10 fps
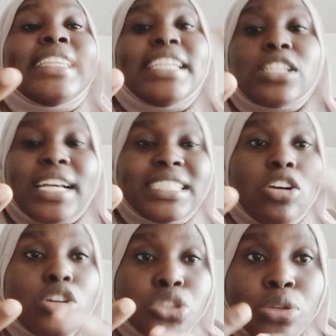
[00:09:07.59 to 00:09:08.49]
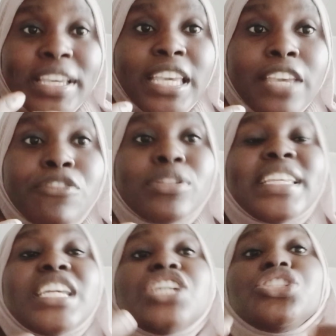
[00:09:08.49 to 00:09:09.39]
They can also give you
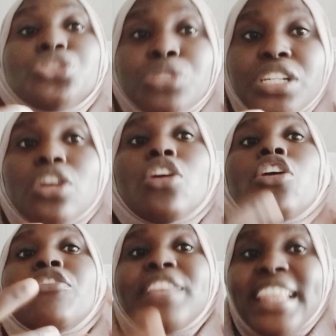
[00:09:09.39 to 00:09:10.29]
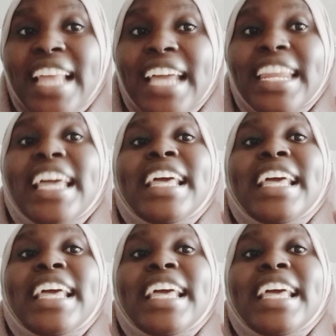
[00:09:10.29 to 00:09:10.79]
the history of the land.